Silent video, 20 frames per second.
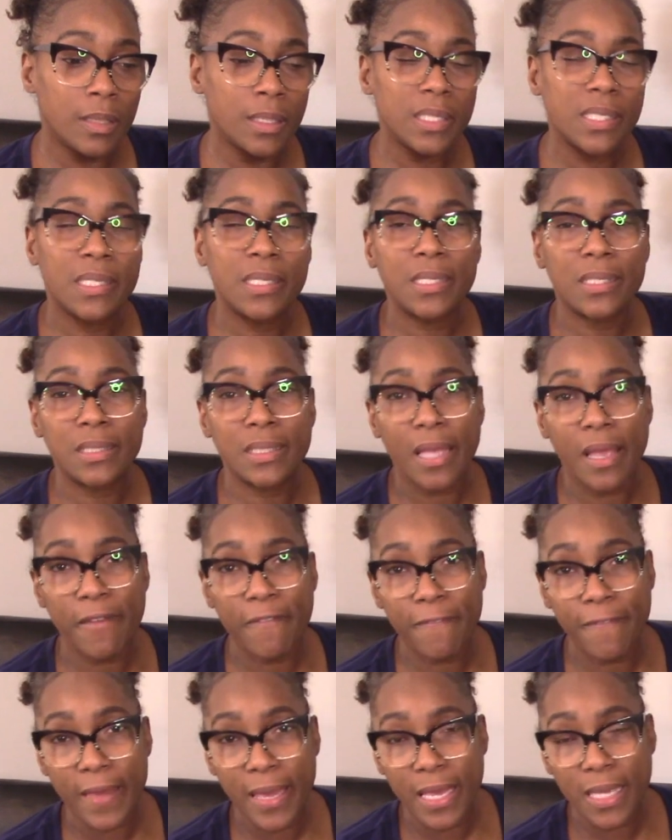Stay
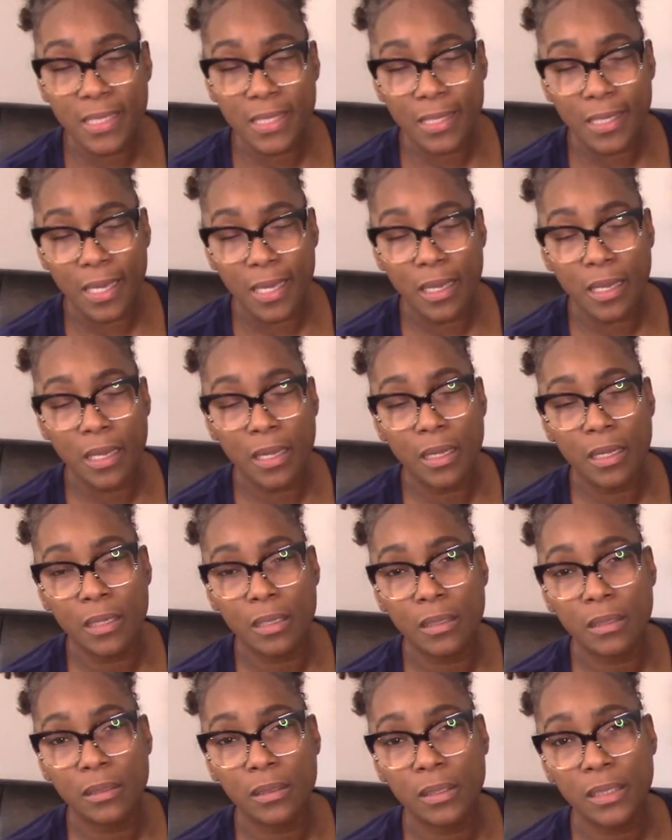fancy.
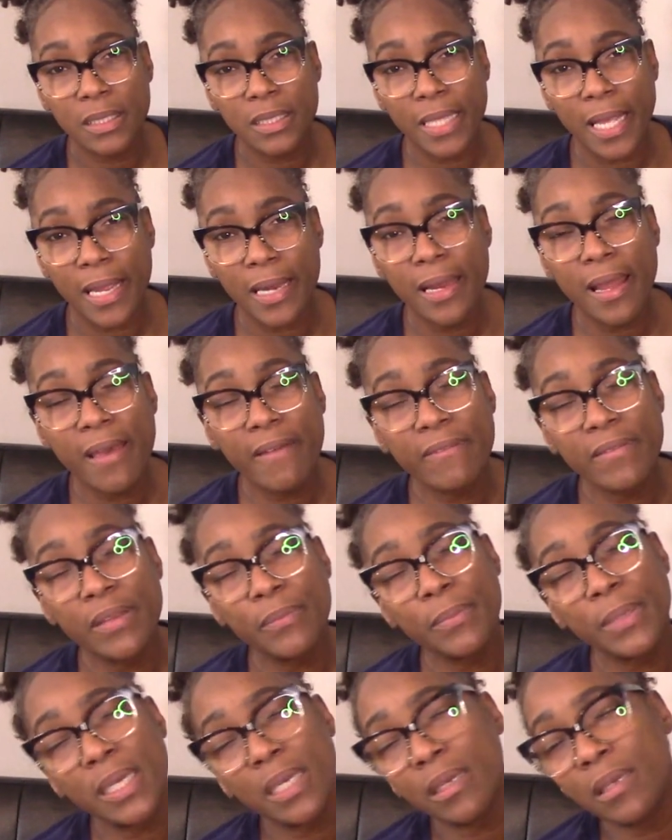Stay loving
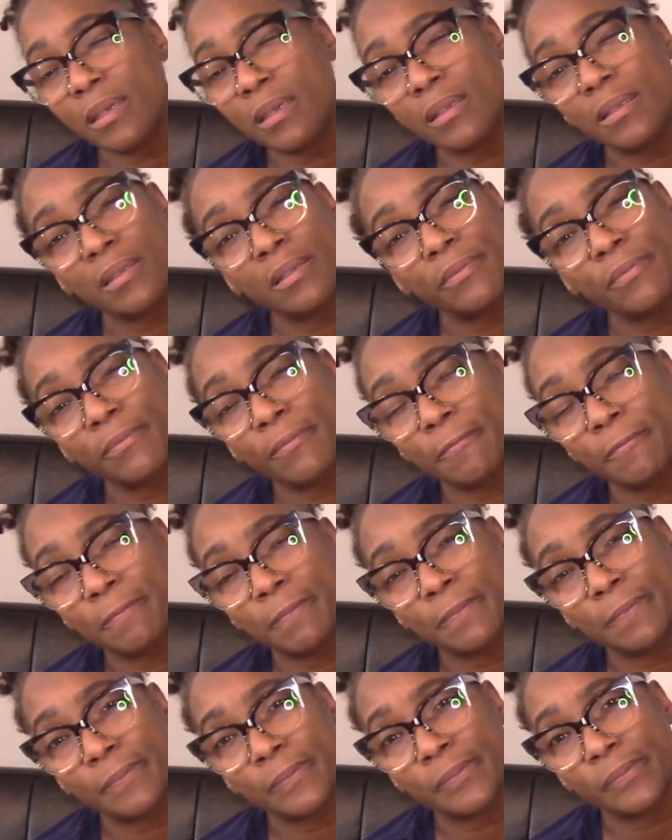me.
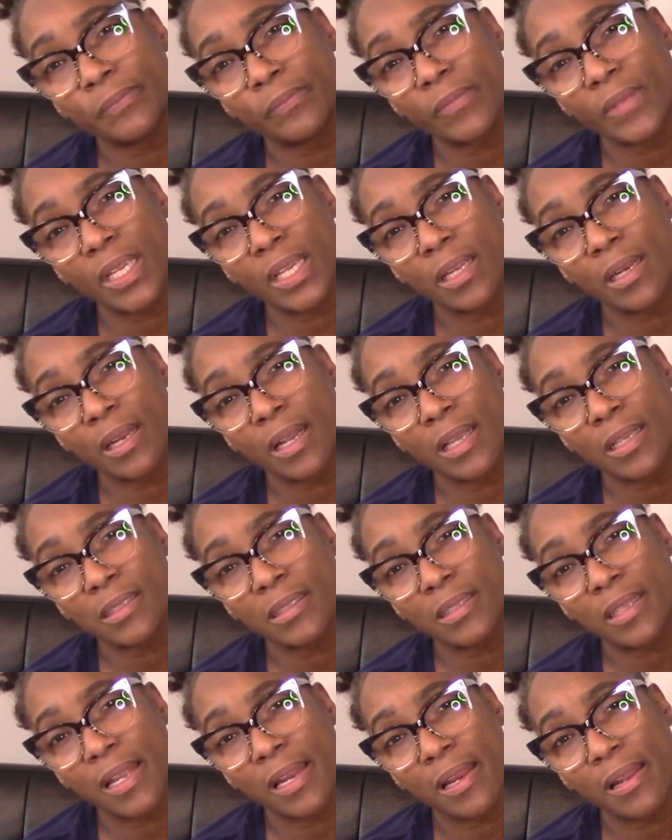And I'll
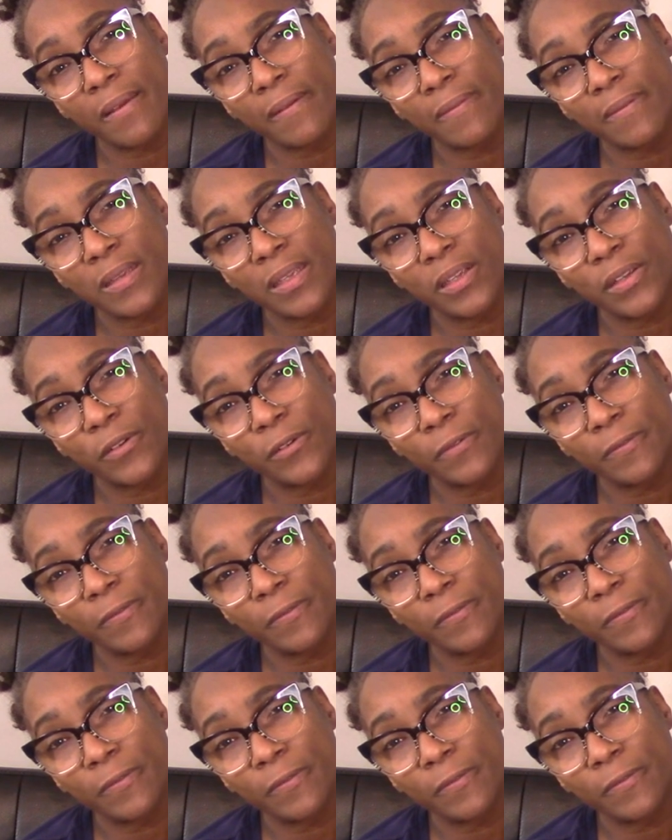stay loving